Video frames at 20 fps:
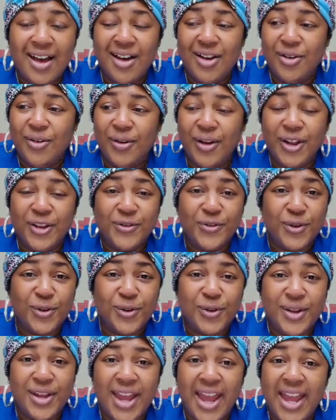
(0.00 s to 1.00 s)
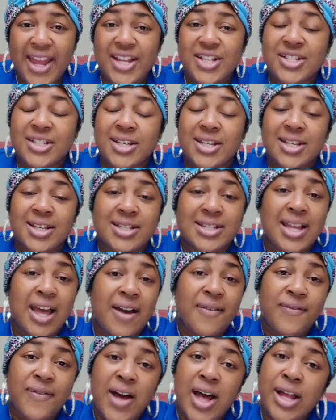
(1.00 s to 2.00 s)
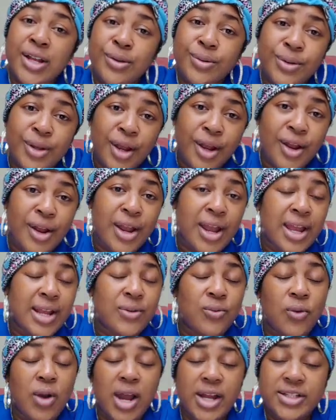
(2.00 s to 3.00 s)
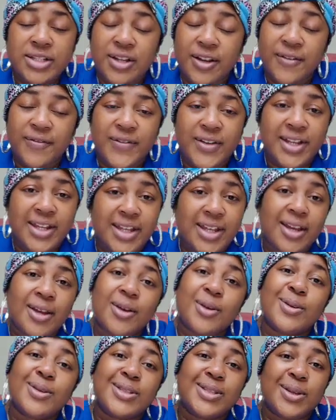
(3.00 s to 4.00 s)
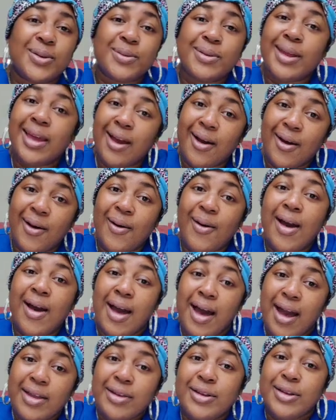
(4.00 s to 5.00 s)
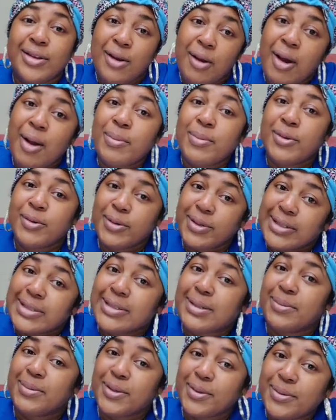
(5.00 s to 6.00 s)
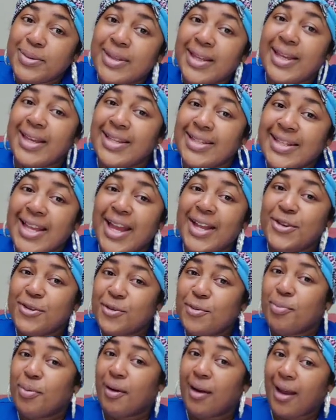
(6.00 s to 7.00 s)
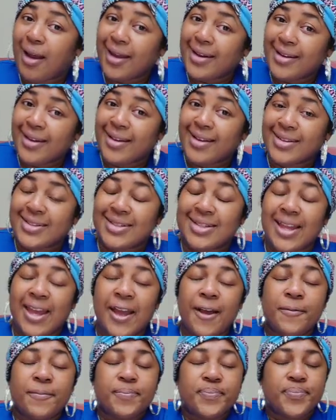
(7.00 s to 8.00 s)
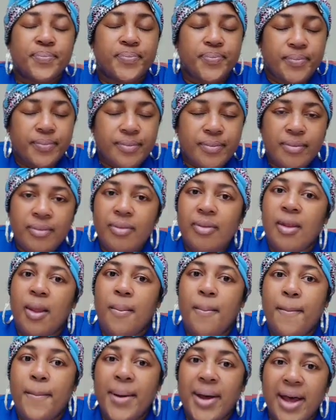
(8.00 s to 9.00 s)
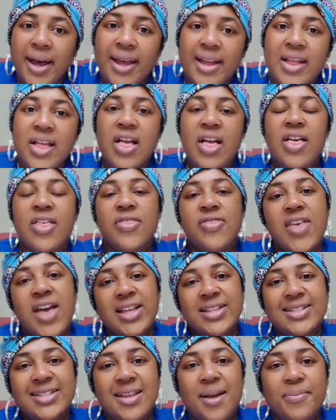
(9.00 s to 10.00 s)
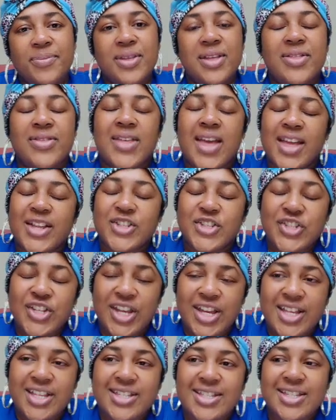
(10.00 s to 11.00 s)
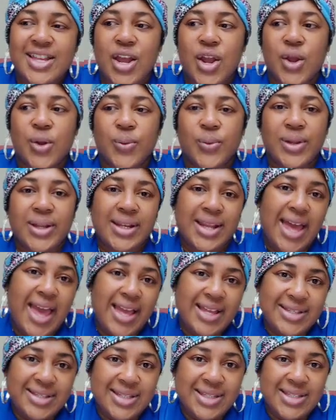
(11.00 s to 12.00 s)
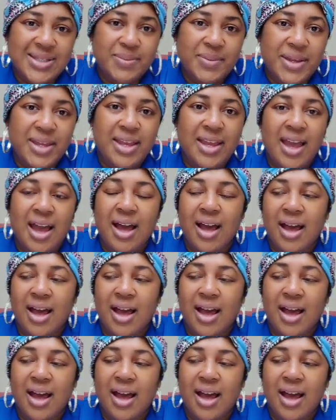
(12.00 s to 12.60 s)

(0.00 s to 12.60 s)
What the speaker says: Graceful Creations. I followed her and watched her videos. So now, I'm doing some new things, got new products now. But that's something that just relaxes me.